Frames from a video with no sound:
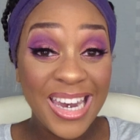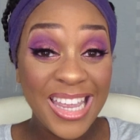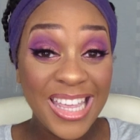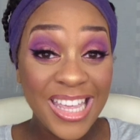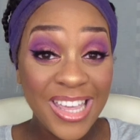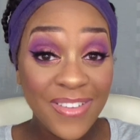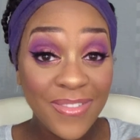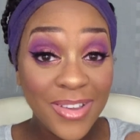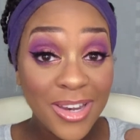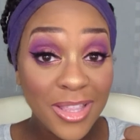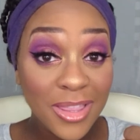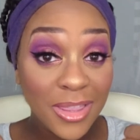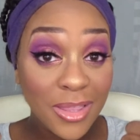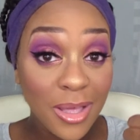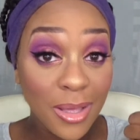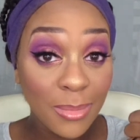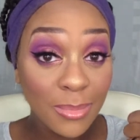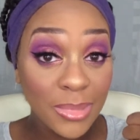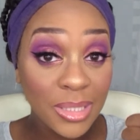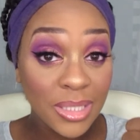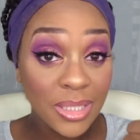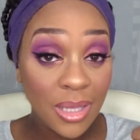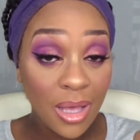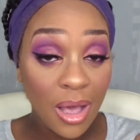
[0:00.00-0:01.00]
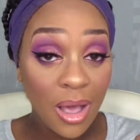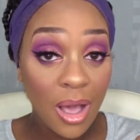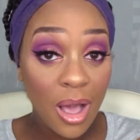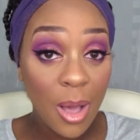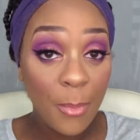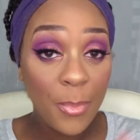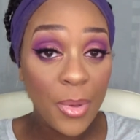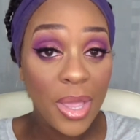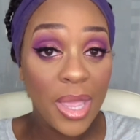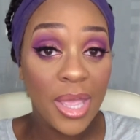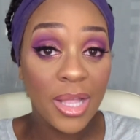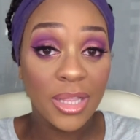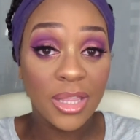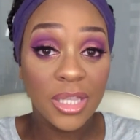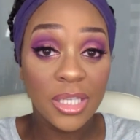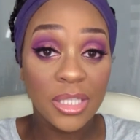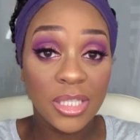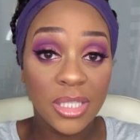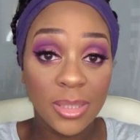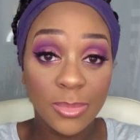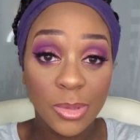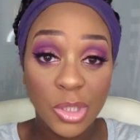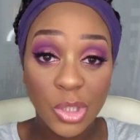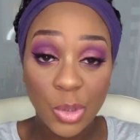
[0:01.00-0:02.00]
and give it a thumbs up, hit the
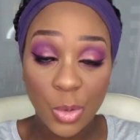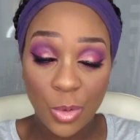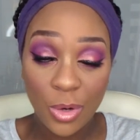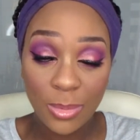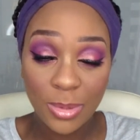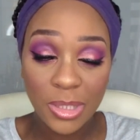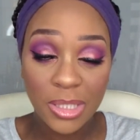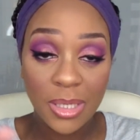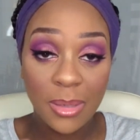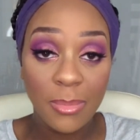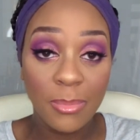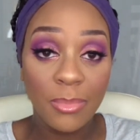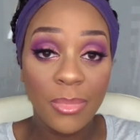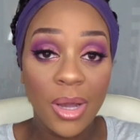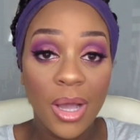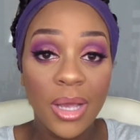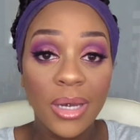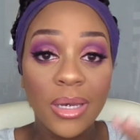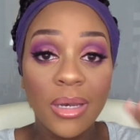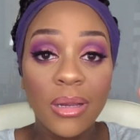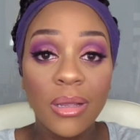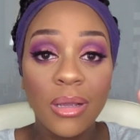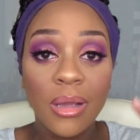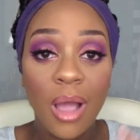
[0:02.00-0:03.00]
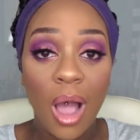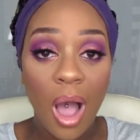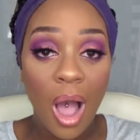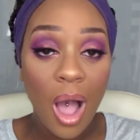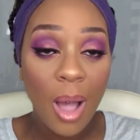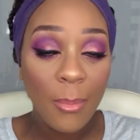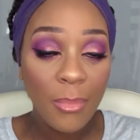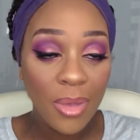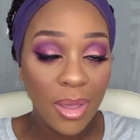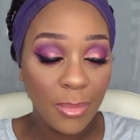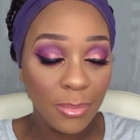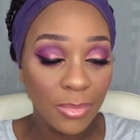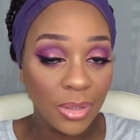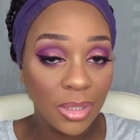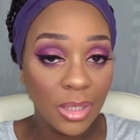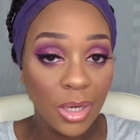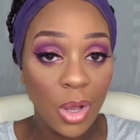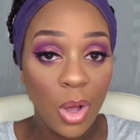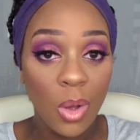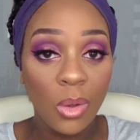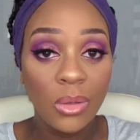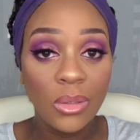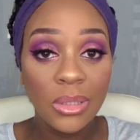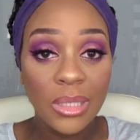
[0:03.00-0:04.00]
subscription button, comment
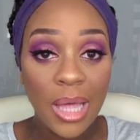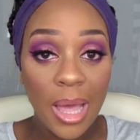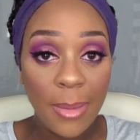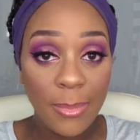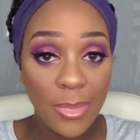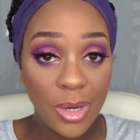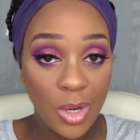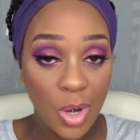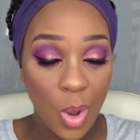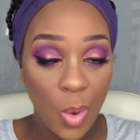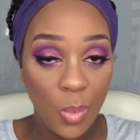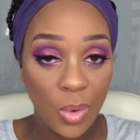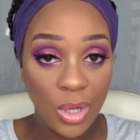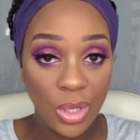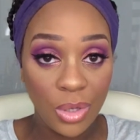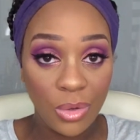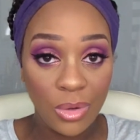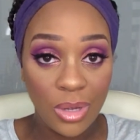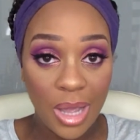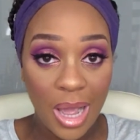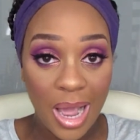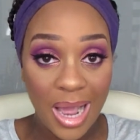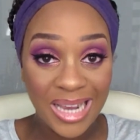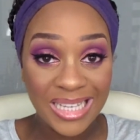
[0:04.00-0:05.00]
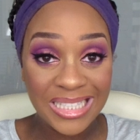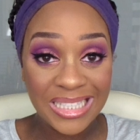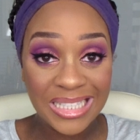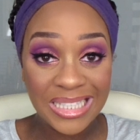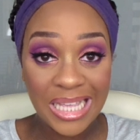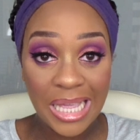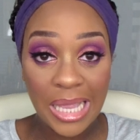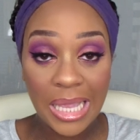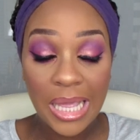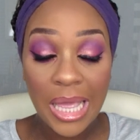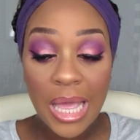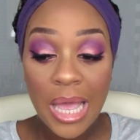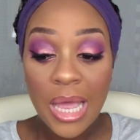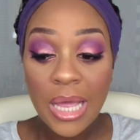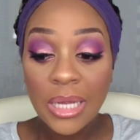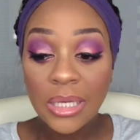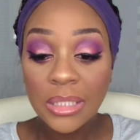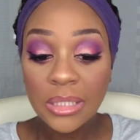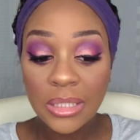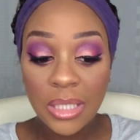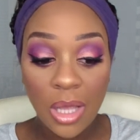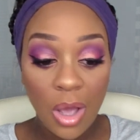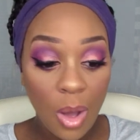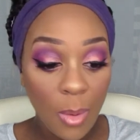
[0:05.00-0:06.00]
below, let me know what you guys think.
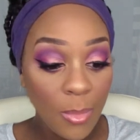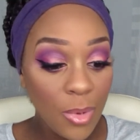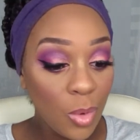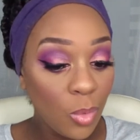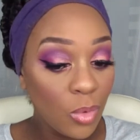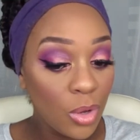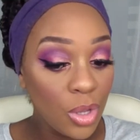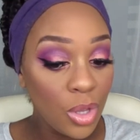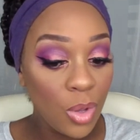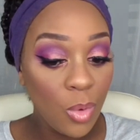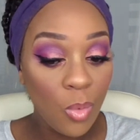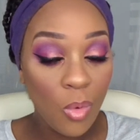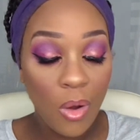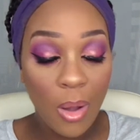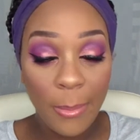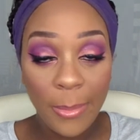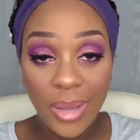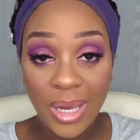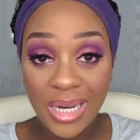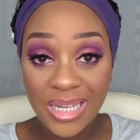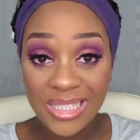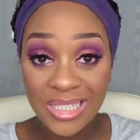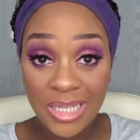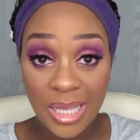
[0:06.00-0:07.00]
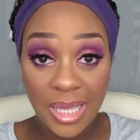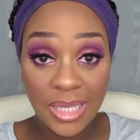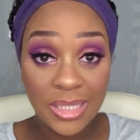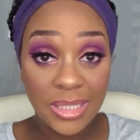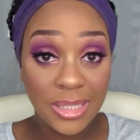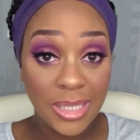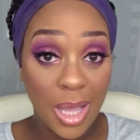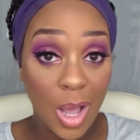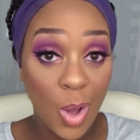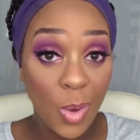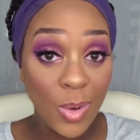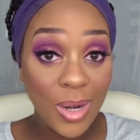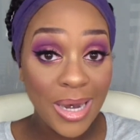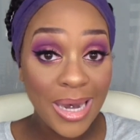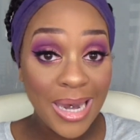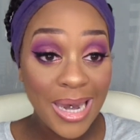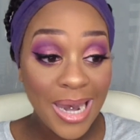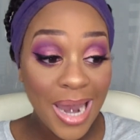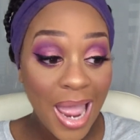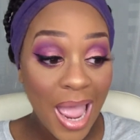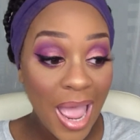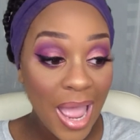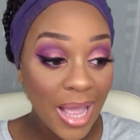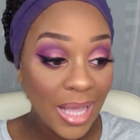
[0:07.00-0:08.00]
Tell me what you want me to test out
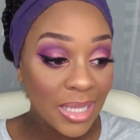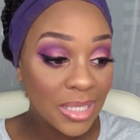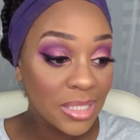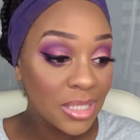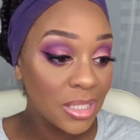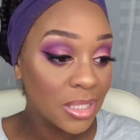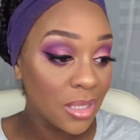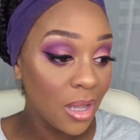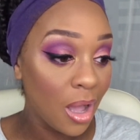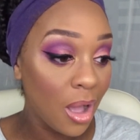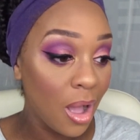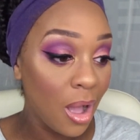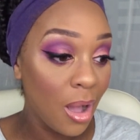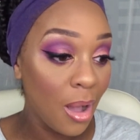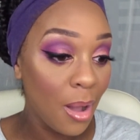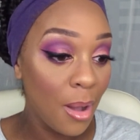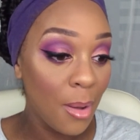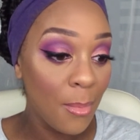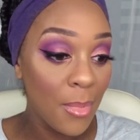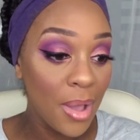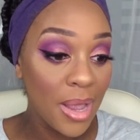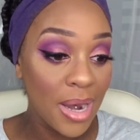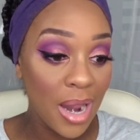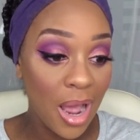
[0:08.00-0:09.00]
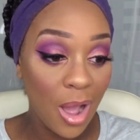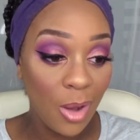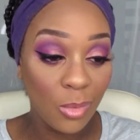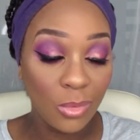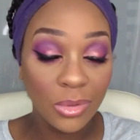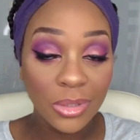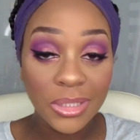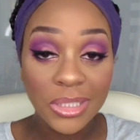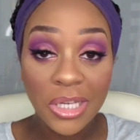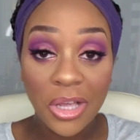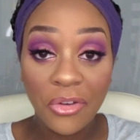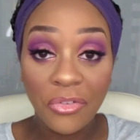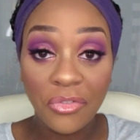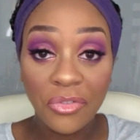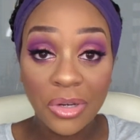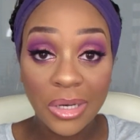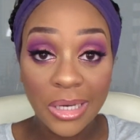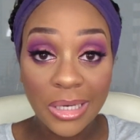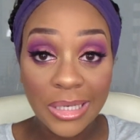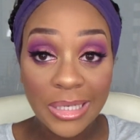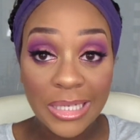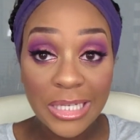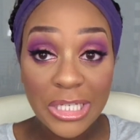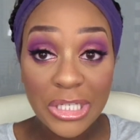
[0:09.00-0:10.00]
next, and I will
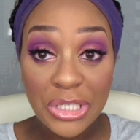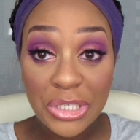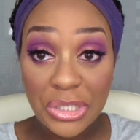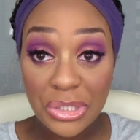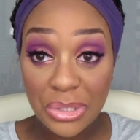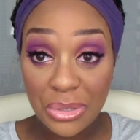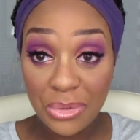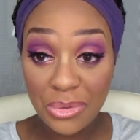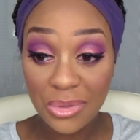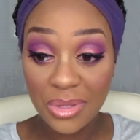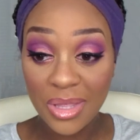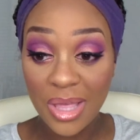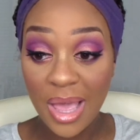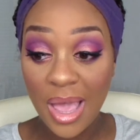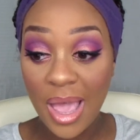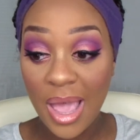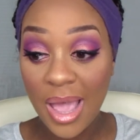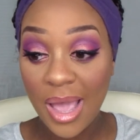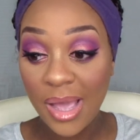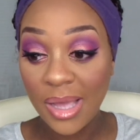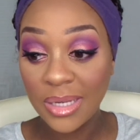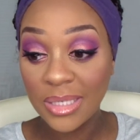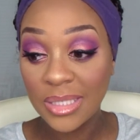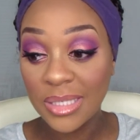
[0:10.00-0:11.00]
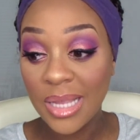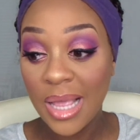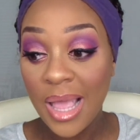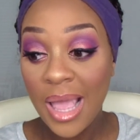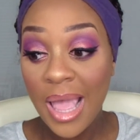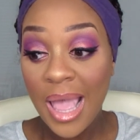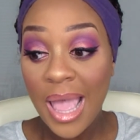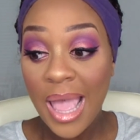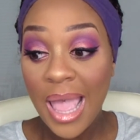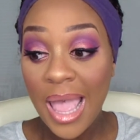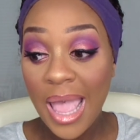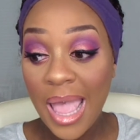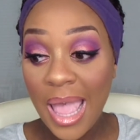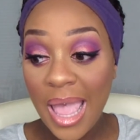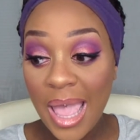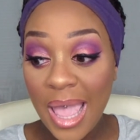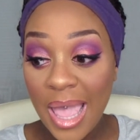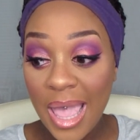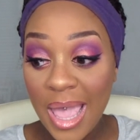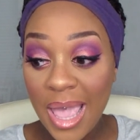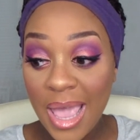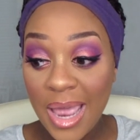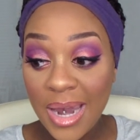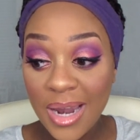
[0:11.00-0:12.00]
definitely do that.
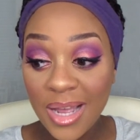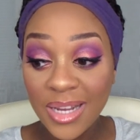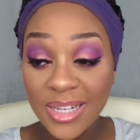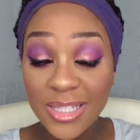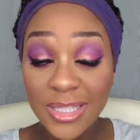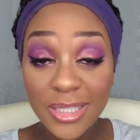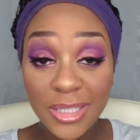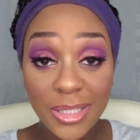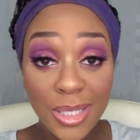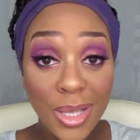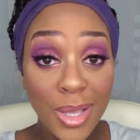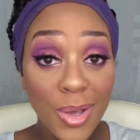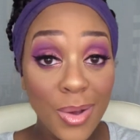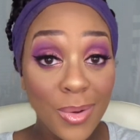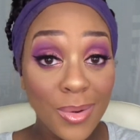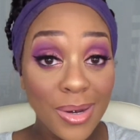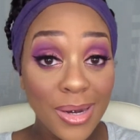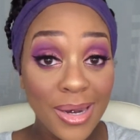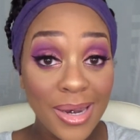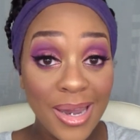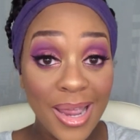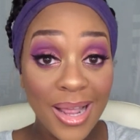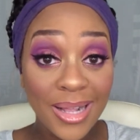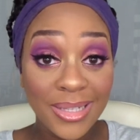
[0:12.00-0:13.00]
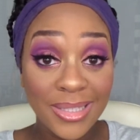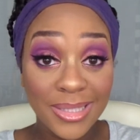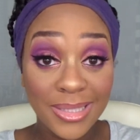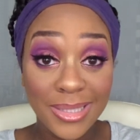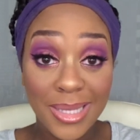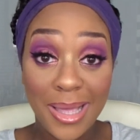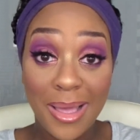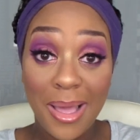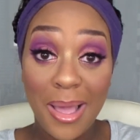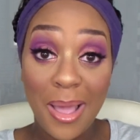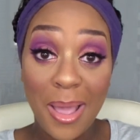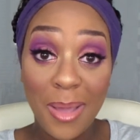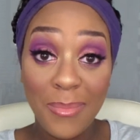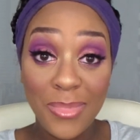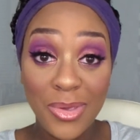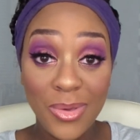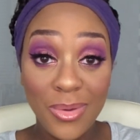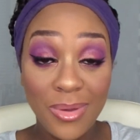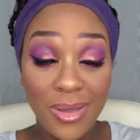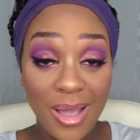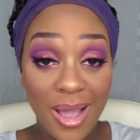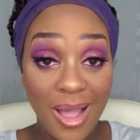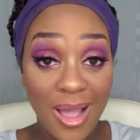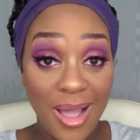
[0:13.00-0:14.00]
And until next time, you
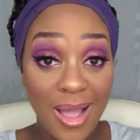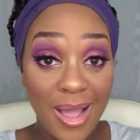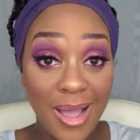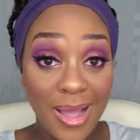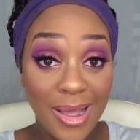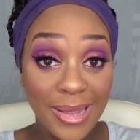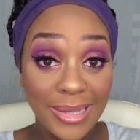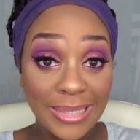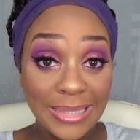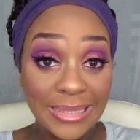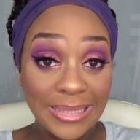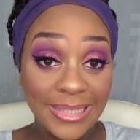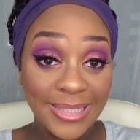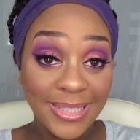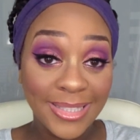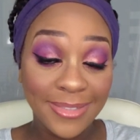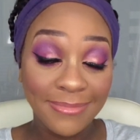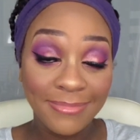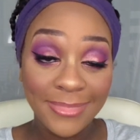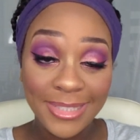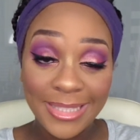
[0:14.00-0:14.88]
guys,